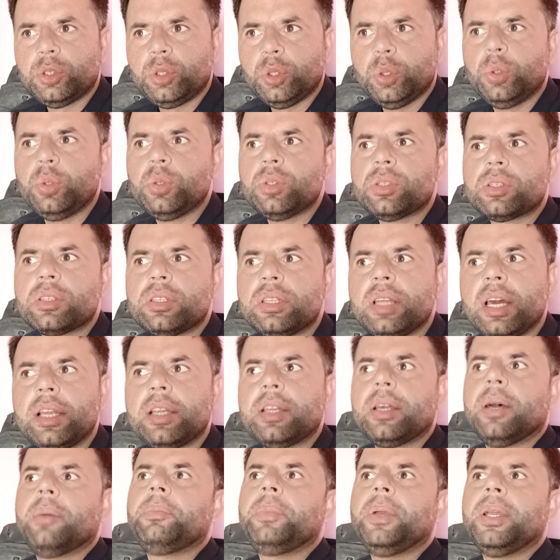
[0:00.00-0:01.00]
choose that
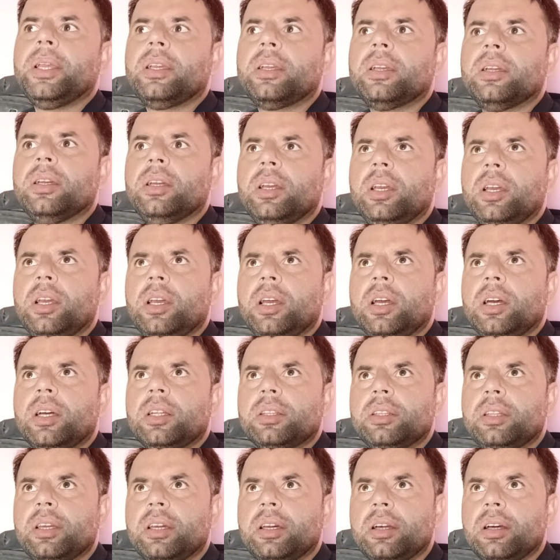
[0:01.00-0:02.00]
topic.
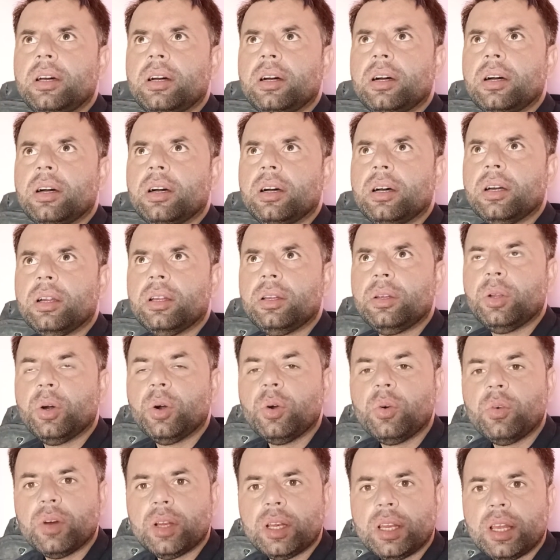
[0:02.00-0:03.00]
There no
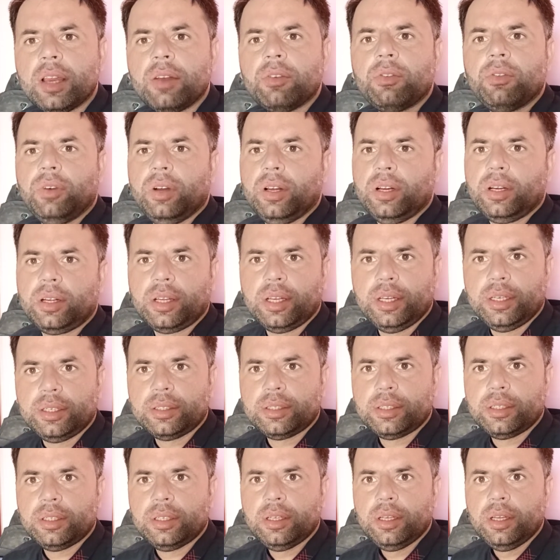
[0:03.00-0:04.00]
one have worked it,
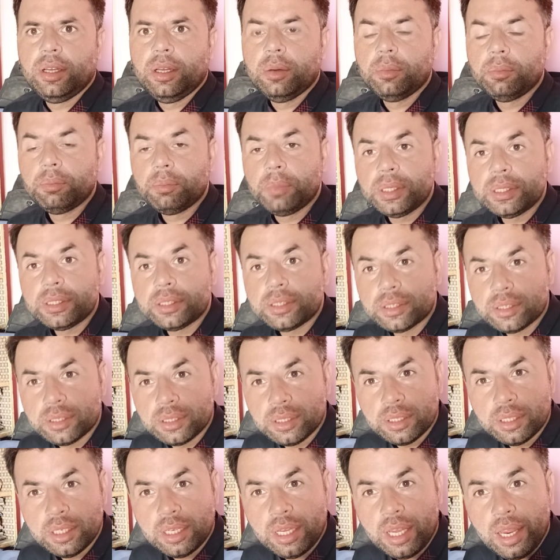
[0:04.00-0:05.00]
but
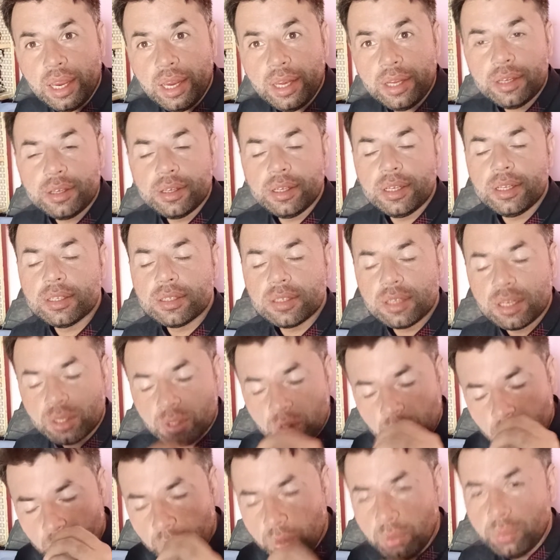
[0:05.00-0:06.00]
it is
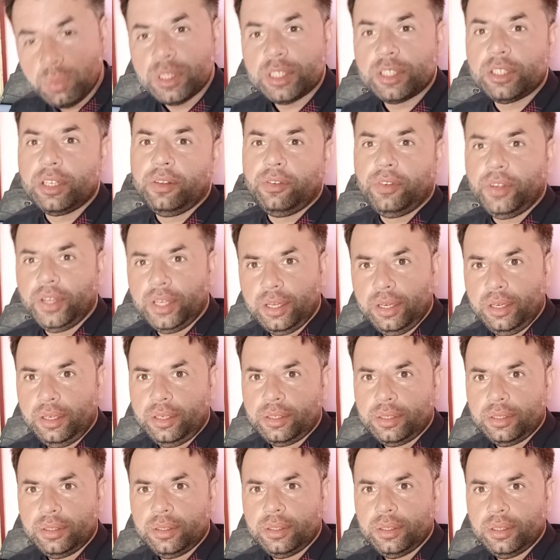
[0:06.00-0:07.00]
too much difficult.
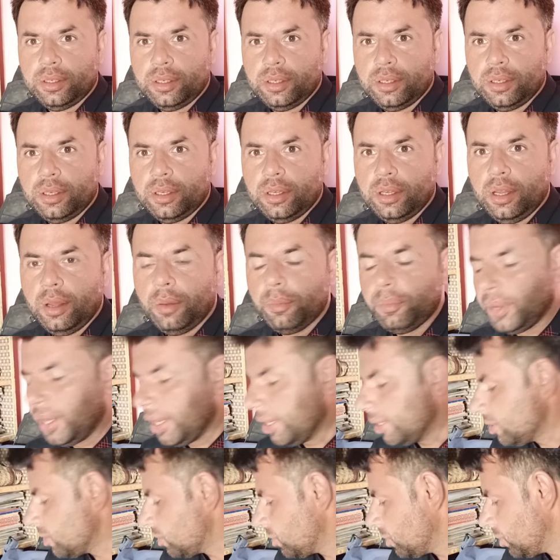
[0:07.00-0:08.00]

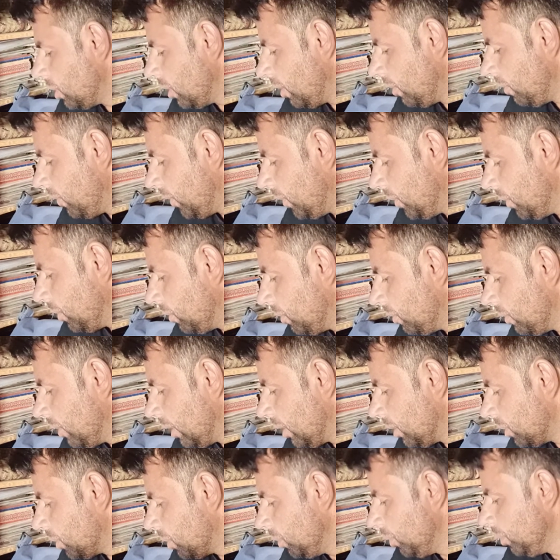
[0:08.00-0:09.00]
Because if you will
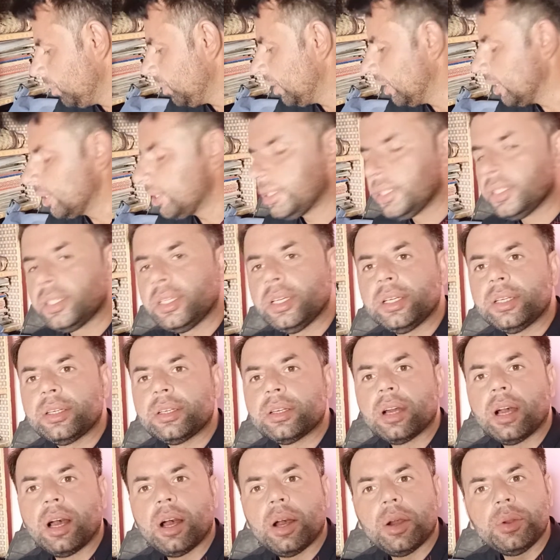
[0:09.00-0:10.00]
do
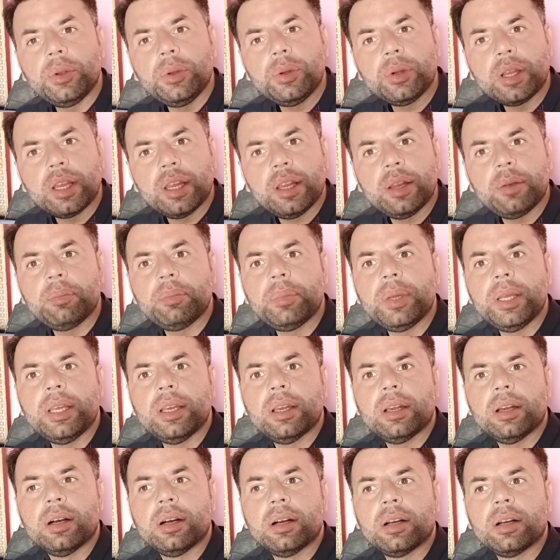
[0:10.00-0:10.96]
that how you can be